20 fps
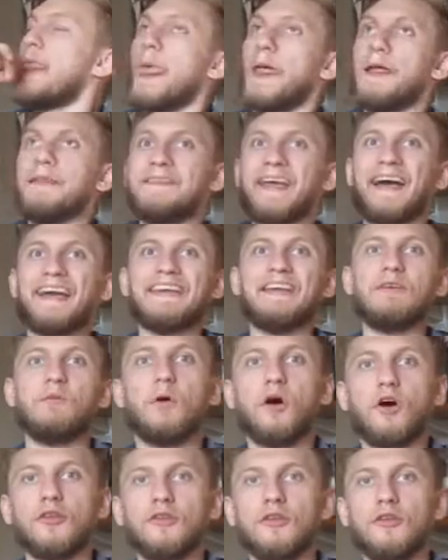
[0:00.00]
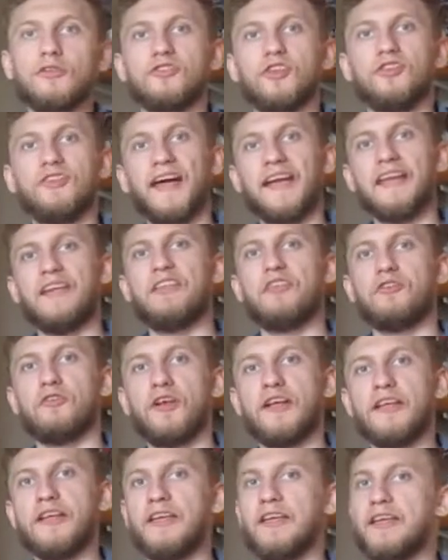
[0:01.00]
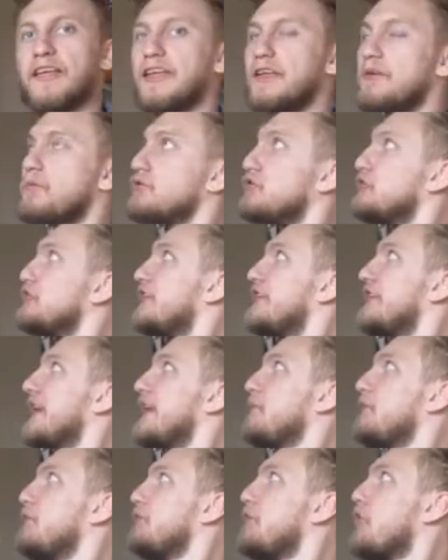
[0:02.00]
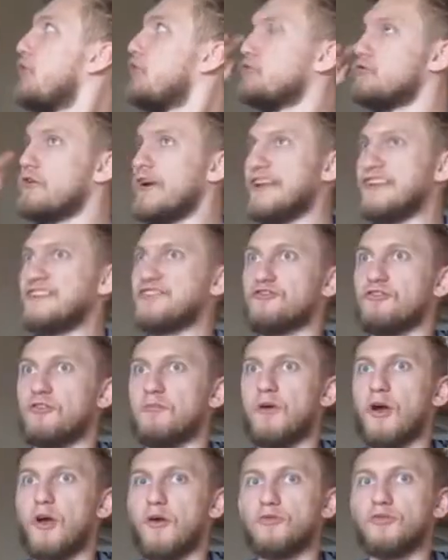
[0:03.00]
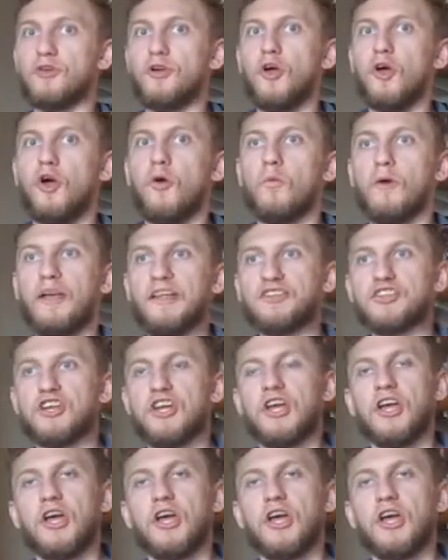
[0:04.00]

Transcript: In 91 to 93, he was in the name of Razor Ramon, which